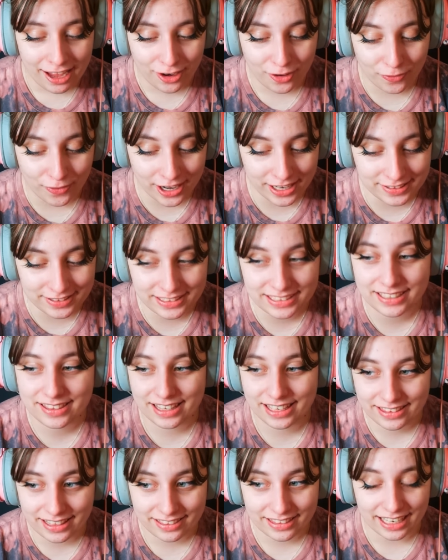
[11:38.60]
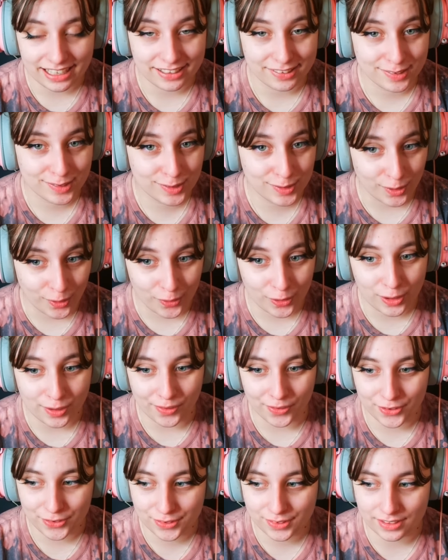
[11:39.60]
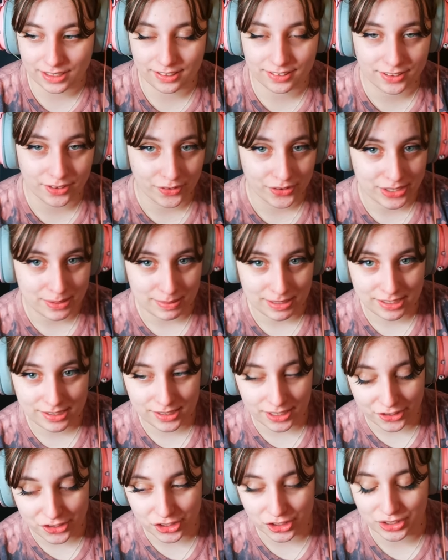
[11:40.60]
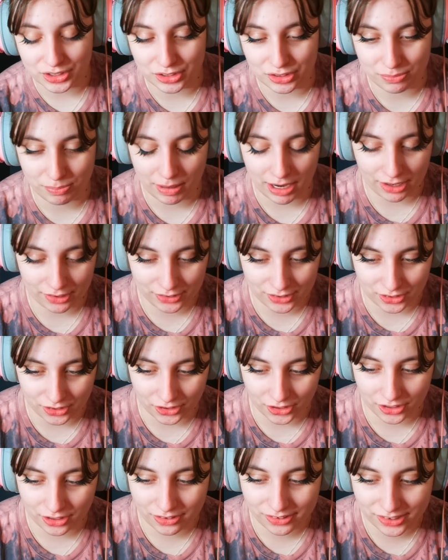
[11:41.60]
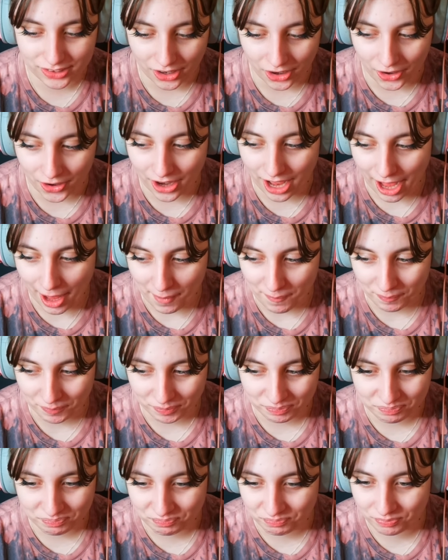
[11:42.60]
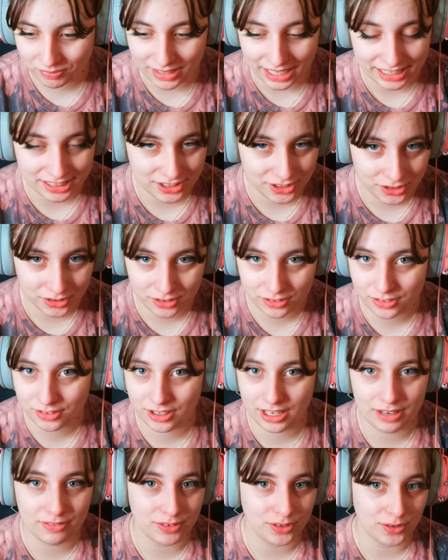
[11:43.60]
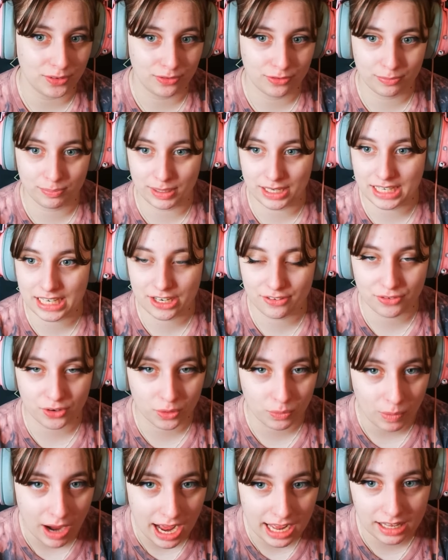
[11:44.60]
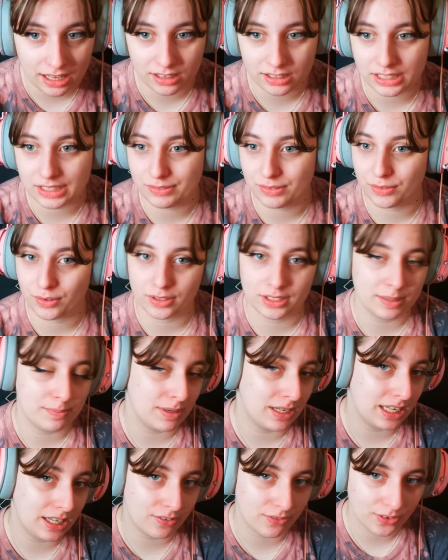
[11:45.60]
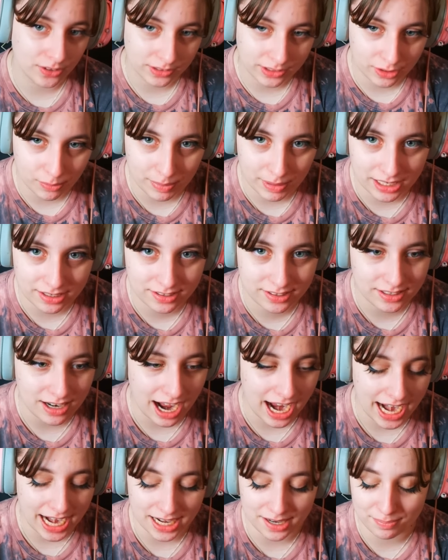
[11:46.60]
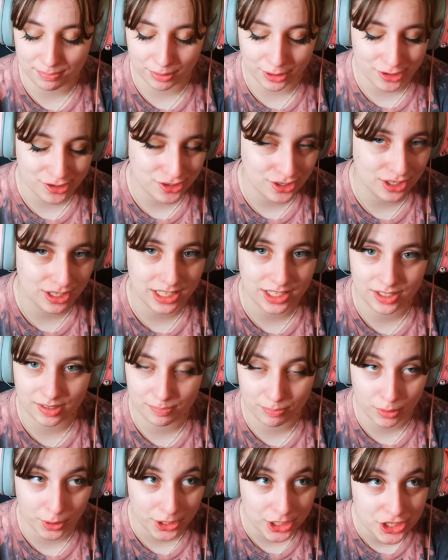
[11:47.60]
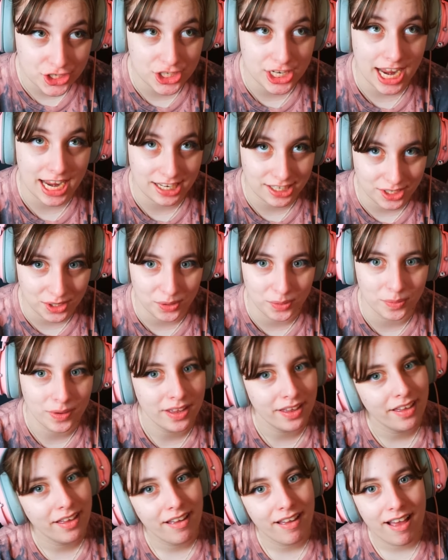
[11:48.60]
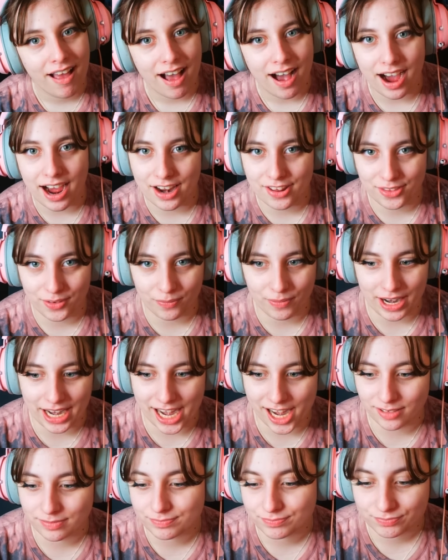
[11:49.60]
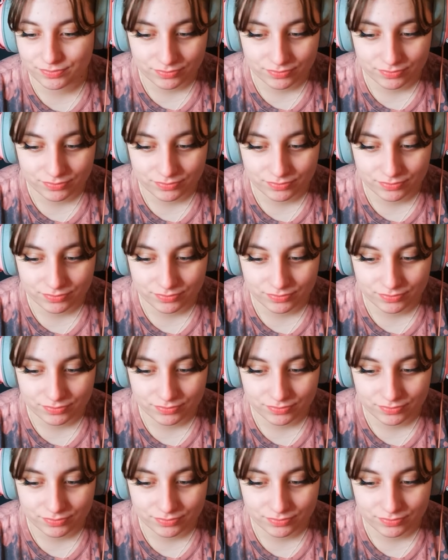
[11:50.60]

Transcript: crazy to think that that is so close and that is going to be such a huge milestone. So, um, thank you if you've been here for a while, if you've only been here for a little bit, I appreciate appreciate you either way.